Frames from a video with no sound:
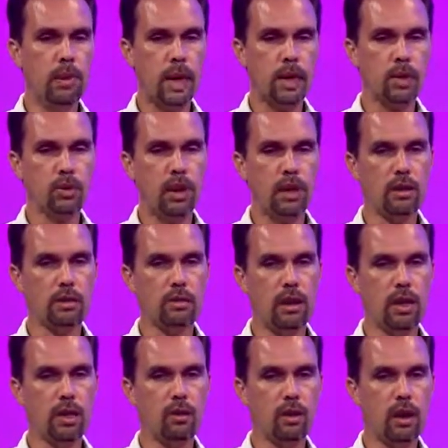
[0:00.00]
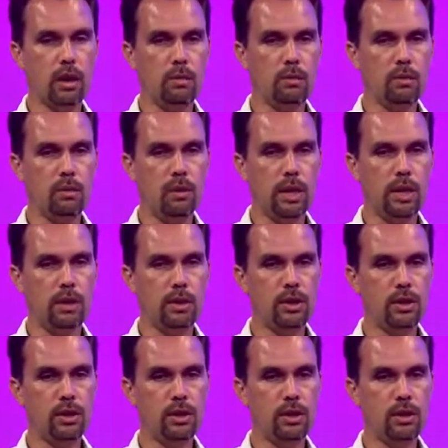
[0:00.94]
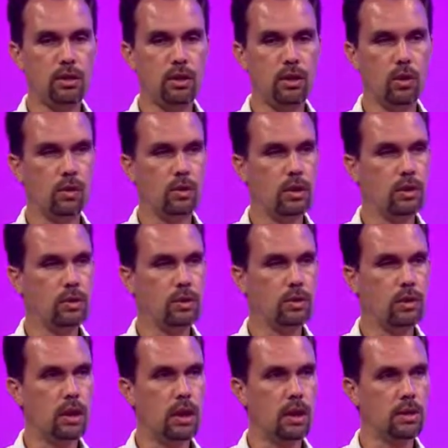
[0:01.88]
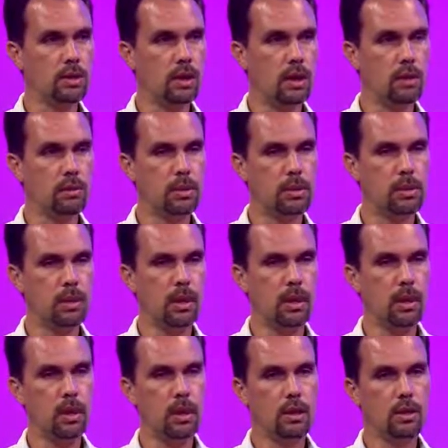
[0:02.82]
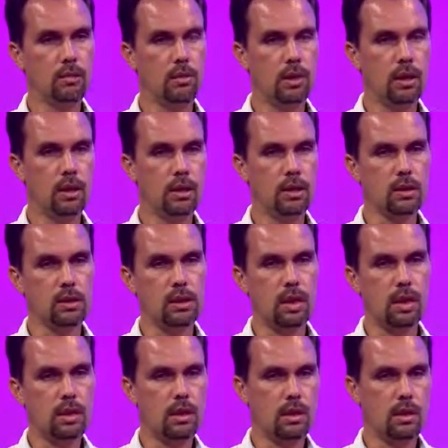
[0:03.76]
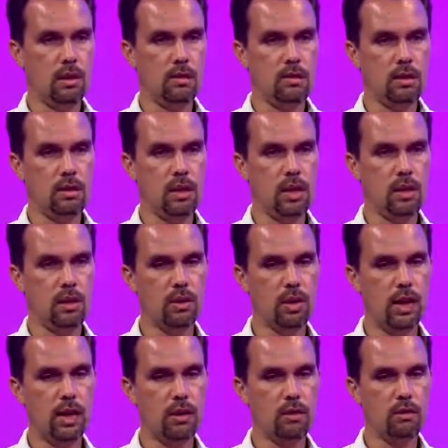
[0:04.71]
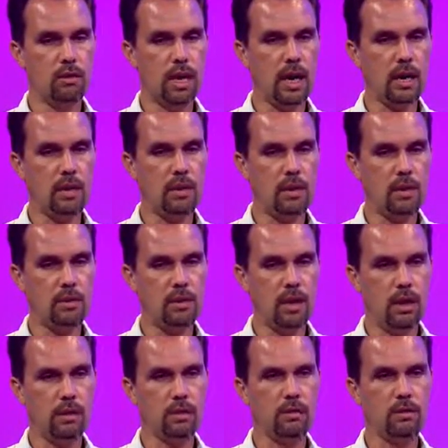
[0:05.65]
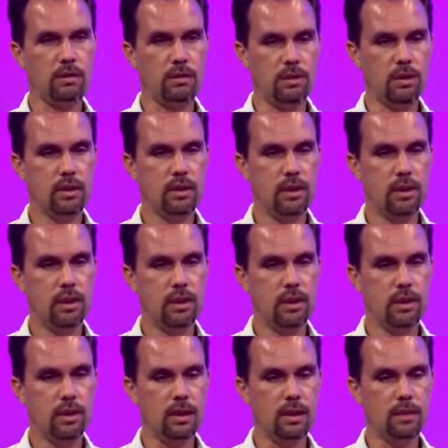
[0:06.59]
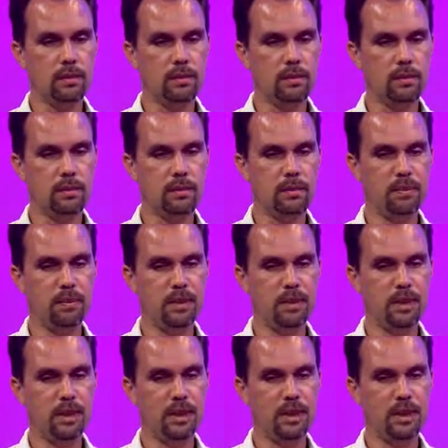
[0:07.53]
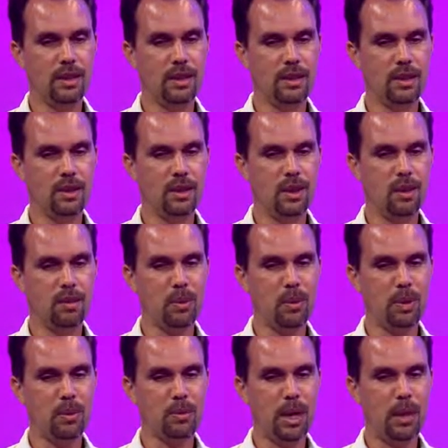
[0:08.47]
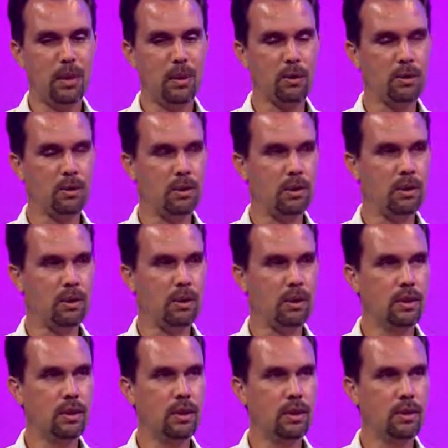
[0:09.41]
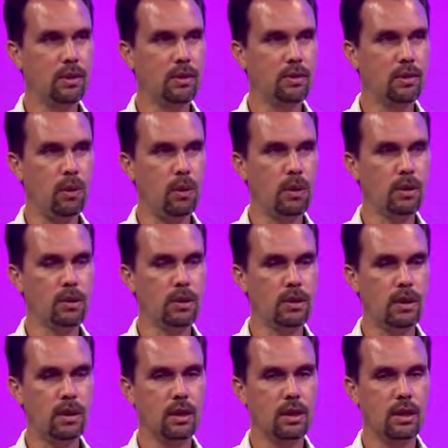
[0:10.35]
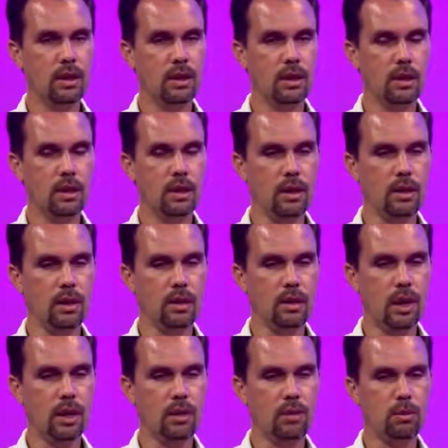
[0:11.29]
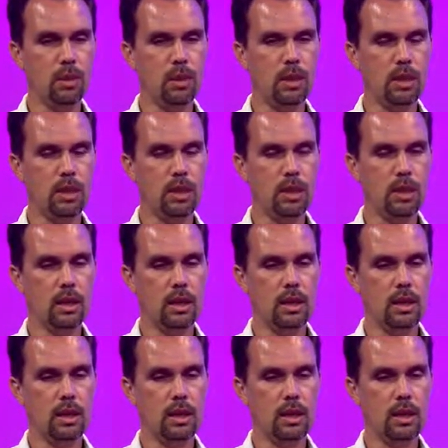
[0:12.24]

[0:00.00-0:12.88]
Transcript: I tried to find a way to bridge over the two concepts, because then if you heal that divide, then you have a pretty powerful force in the Hawaiian community.